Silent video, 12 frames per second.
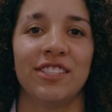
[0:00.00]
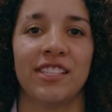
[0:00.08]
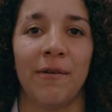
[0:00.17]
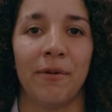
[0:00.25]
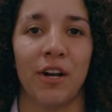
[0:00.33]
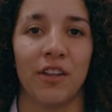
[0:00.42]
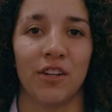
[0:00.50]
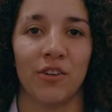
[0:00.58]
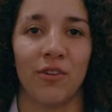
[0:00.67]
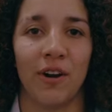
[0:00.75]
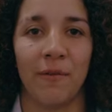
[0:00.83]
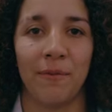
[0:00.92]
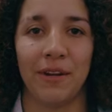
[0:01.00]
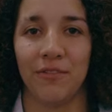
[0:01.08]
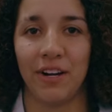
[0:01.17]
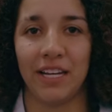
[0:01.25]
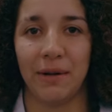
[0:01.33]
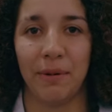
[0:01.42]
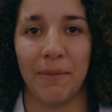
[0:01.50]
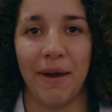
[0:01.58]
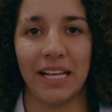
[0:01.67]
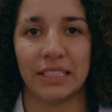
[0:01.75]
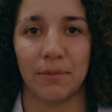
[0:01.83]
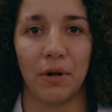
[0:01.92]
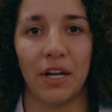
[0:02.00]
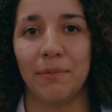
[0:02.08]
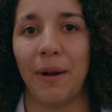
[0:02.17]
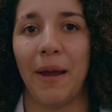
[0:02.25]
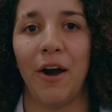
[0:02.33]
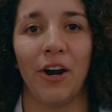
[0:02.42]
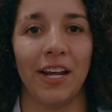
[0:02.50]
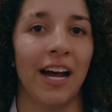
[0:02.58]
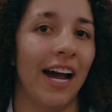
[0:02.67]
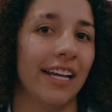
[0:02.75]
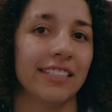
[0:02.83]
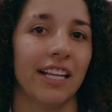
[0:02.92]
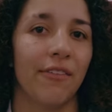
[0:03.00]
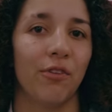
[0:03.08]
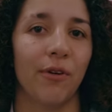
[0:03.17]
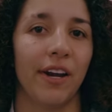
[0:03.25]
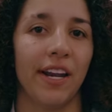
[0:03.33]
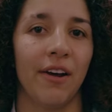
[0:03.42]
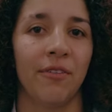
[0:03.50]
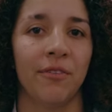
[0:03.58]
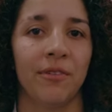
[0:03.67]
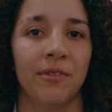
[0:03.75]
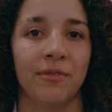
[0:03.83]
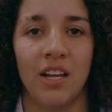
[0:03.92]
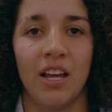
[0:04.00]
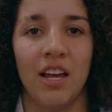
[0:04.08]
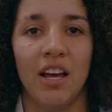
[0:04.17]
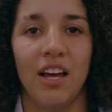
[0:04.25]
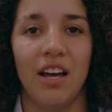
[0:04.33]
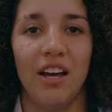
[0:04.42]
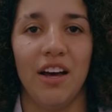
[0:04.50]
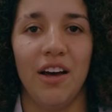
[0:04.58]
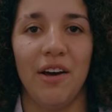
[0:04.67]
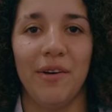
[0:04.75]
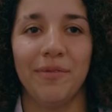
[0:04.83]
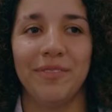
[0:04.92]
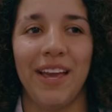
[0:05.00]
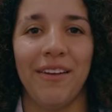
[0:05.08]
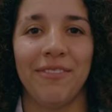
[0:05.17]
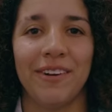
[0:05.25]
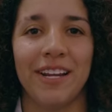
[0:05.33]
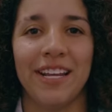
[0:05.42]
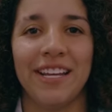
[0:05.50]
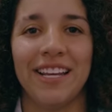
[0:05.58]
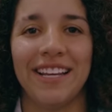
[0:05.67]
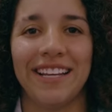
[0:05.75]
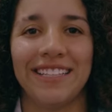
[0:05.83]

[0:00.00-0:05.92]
just stepping on the court and being ready to play basketball at my high, highest level right now. Um, definitely,